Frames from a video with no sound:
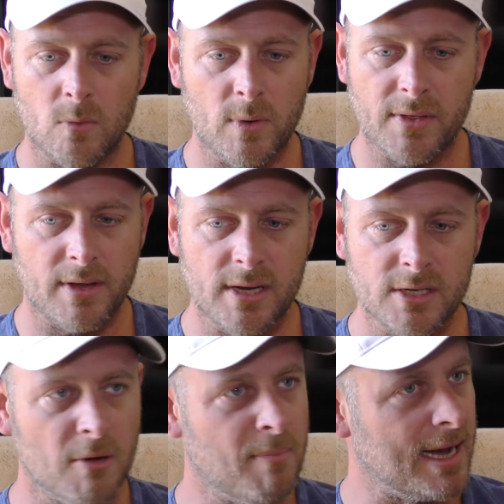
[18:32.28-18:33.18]
We think
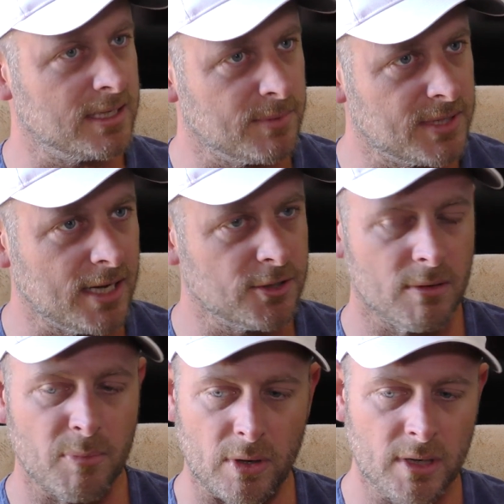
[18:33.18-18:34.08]
he's got bags of
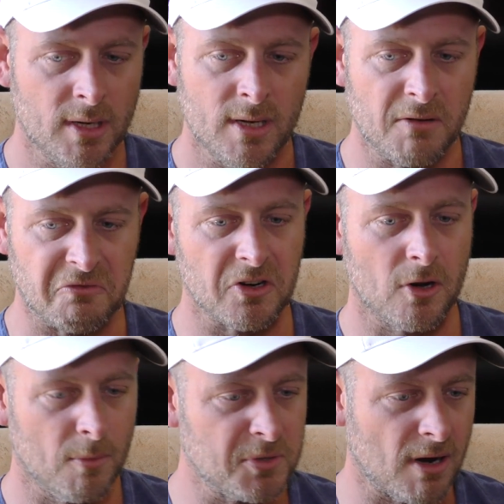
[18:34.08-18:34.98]
potential, but for a
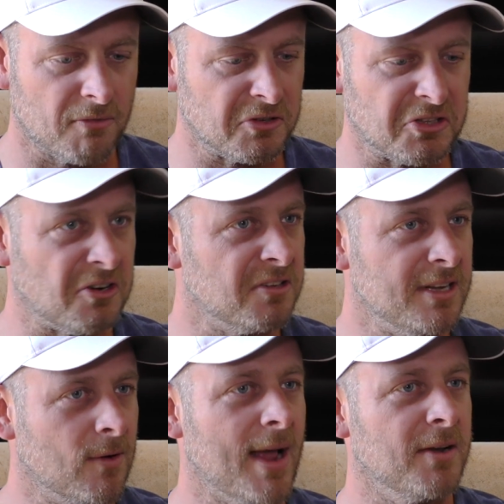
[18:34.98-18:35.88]
club to offer us
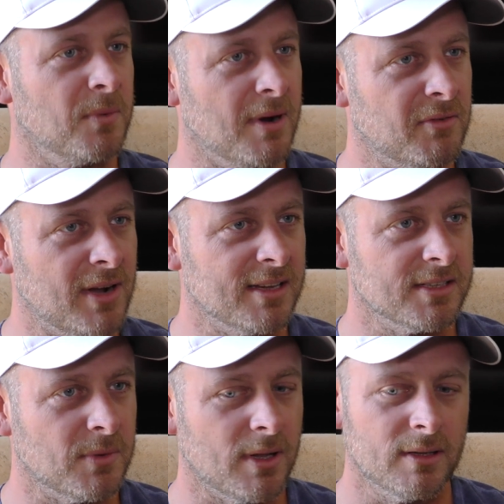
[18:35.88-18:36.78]
30 grand or whatever
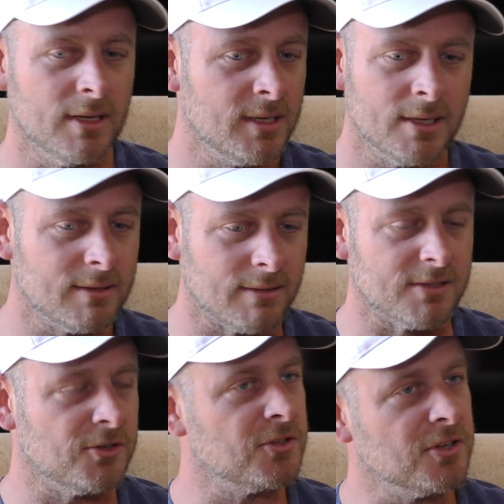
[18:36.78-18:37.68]
else, well,
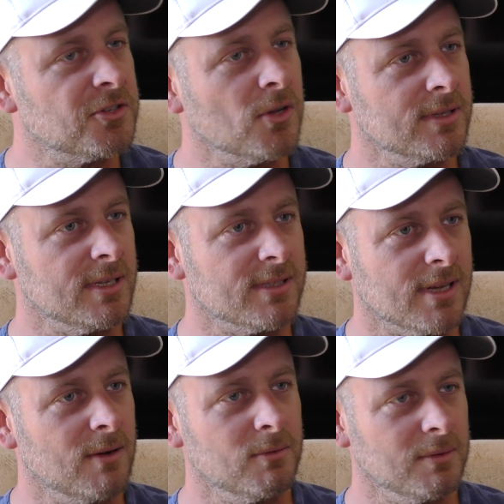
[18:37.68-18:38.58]
that's just insulting.
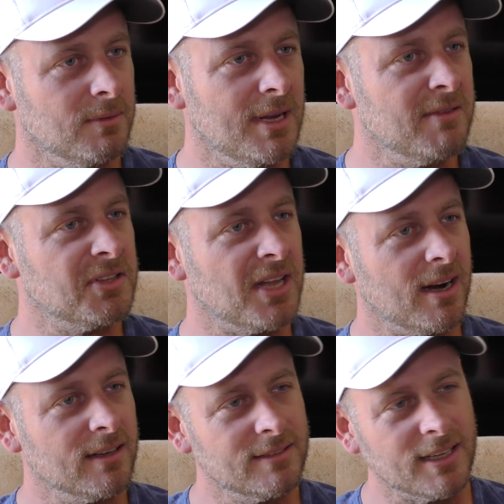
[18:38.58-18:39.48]
So we'll leave it
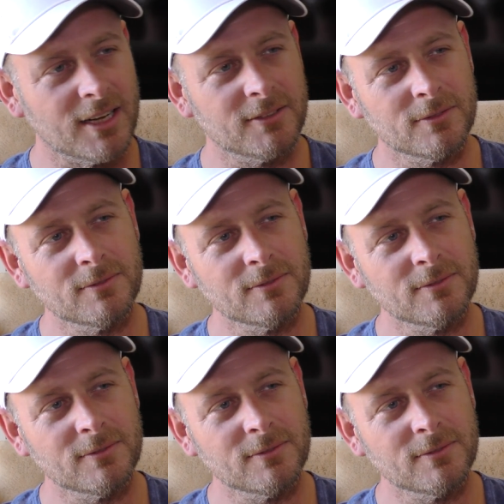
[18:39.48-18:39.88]
there, you know.